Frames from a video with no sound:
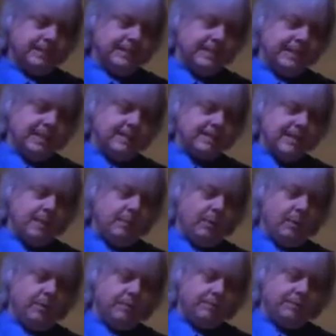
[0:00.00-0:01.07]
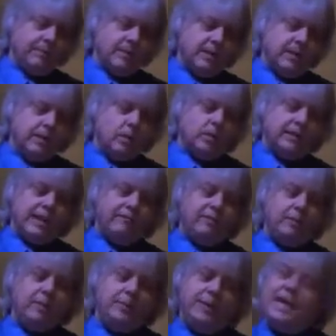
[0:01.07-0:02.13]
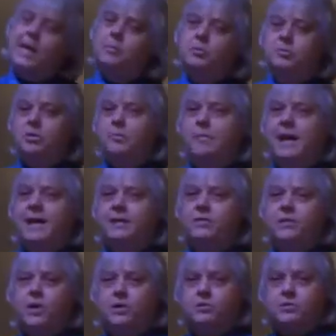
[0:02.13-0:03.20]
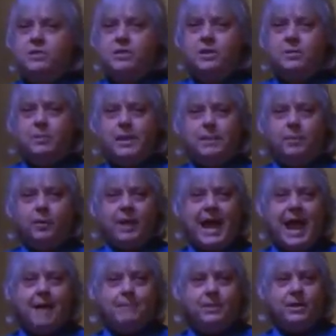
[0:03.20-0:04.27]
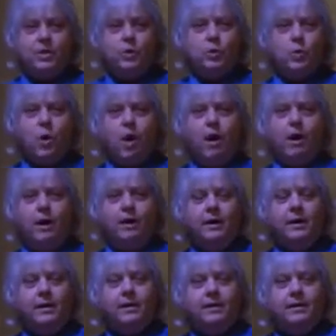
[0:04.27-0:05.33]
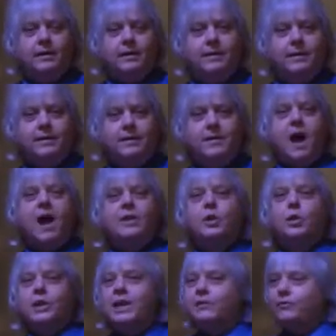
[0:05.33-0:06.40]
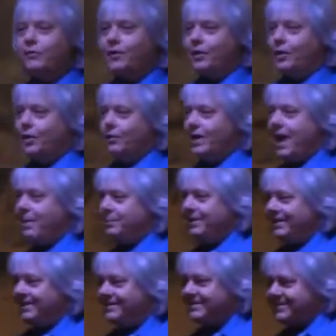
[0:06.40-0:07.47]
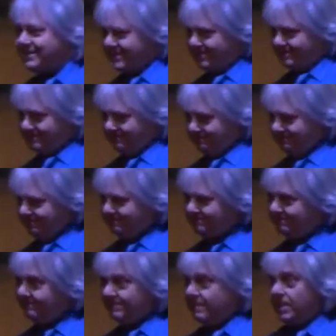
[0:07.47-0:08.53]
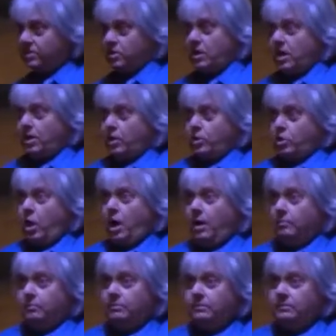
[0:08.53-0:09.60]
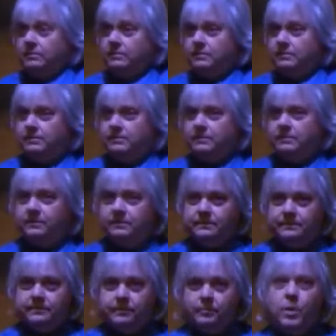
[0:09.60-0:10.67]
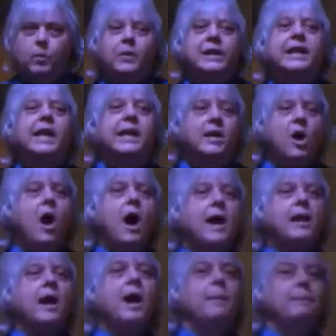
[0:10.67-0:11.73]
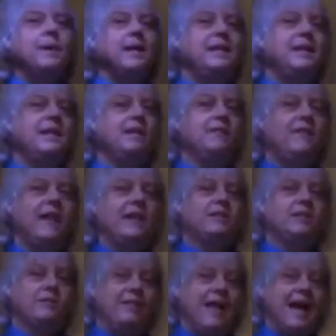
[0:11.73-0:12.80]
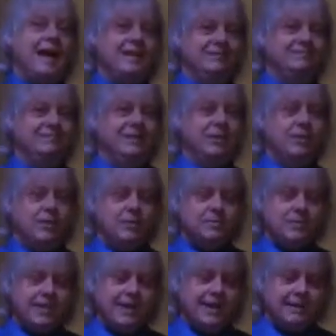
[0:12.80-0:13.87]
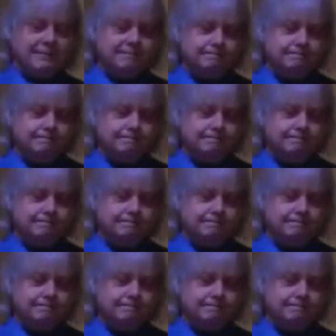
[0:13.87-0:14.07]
It's simple. We'll never be able to make those people happy who are not looking for their own happiness. That's not our job. But we get caught up in the effect of that. You know what I'm saying?